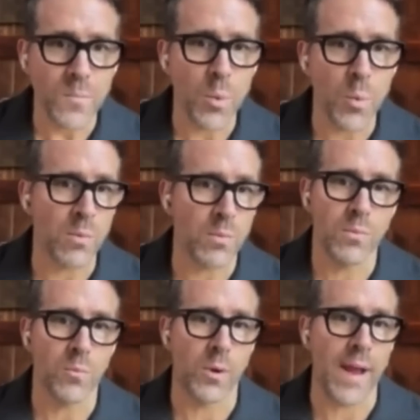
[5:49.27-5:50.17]

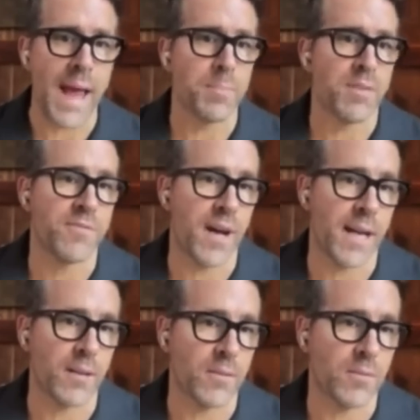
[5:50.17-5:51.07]
We're
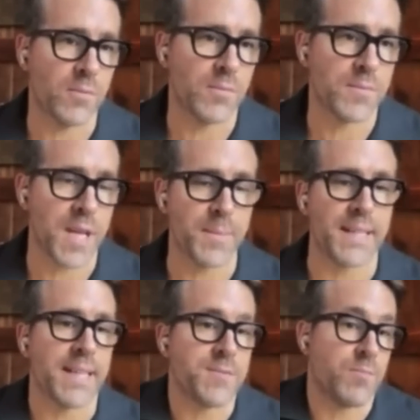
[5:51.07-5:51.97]
amplifying something
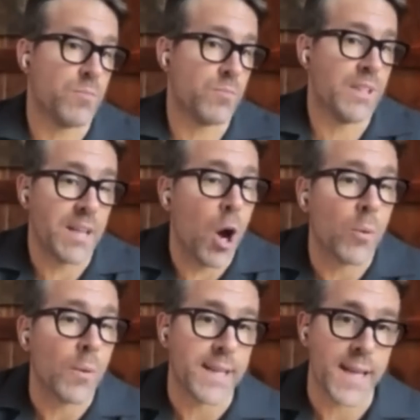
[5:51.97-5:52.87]
that is really
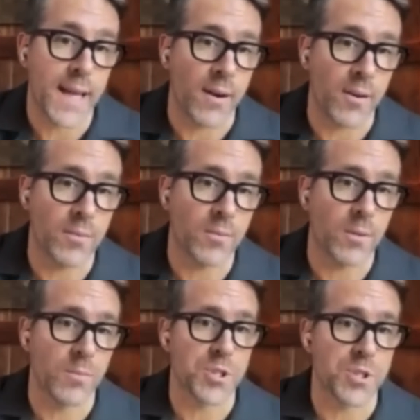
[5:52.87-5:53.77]
already there.
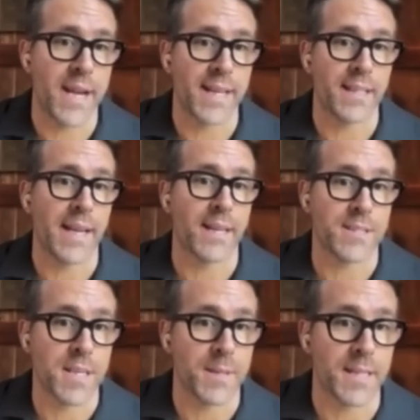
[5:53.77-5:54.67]
We're shining a light on
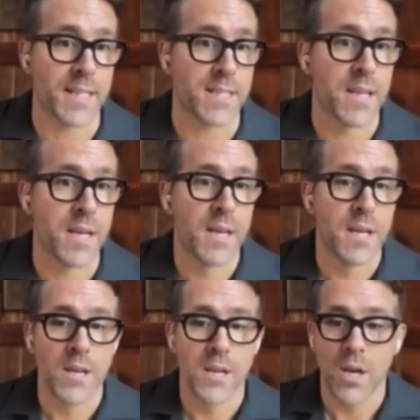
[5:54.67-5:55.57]
something that is
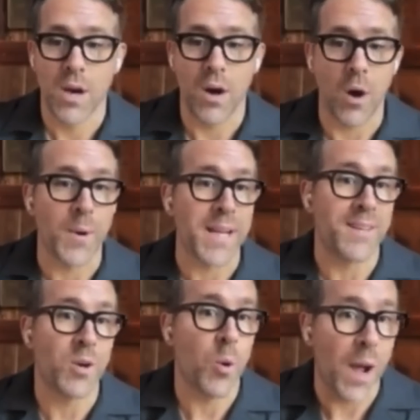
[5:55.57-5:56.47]
already
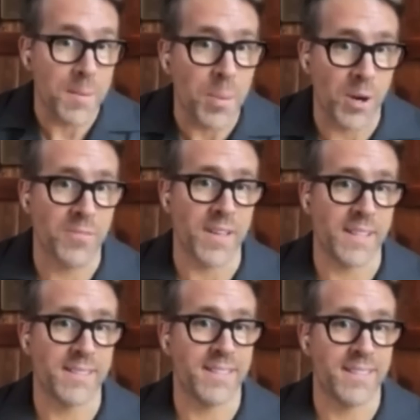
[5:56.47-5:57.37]
quite
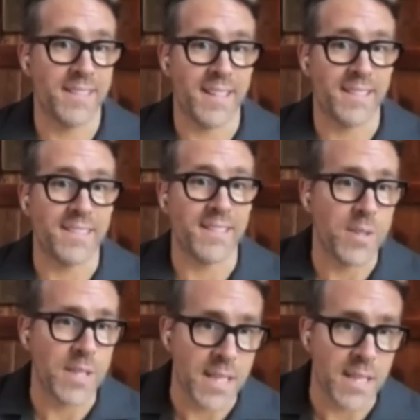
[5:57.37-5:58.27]
perfect and
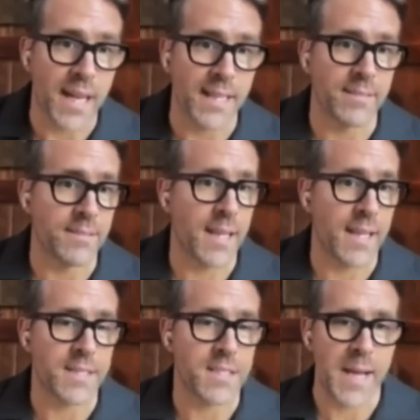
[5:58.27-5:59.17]
unique
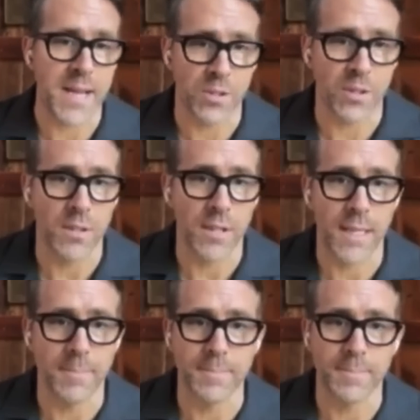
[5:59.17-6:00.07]
and special.
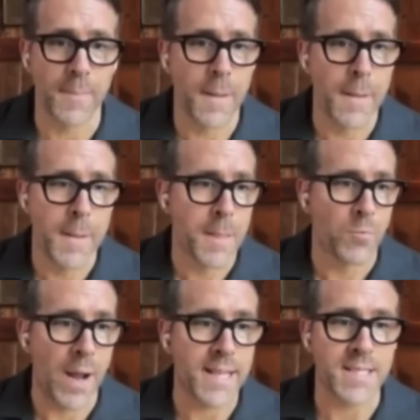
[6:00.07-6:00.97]

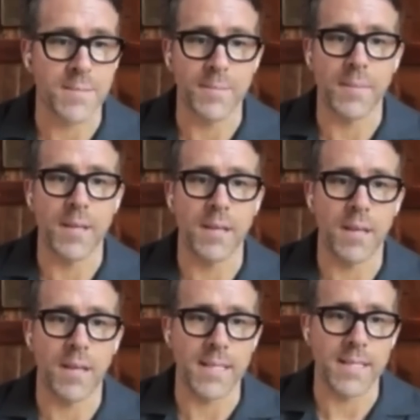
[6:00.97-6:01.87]
Wrexham
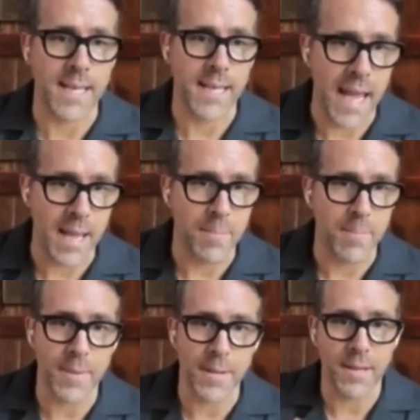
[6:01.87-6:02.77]
is the
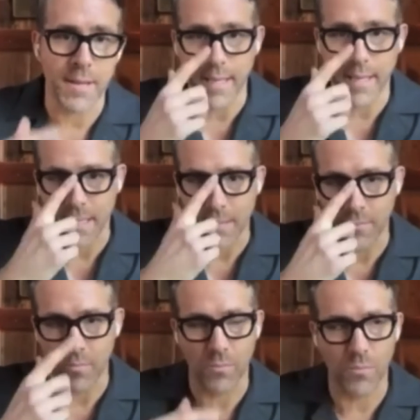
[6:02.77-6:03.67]
name, isn't
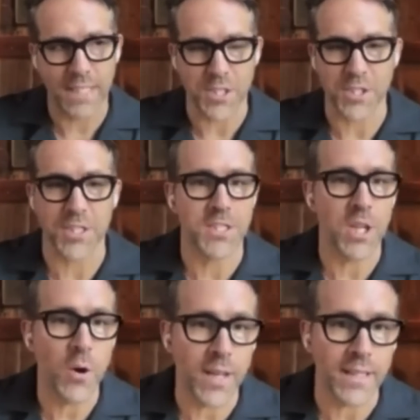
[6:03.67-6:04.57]
really just a
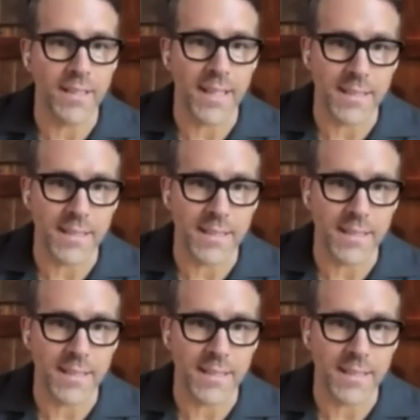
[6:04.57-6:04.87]
slogan.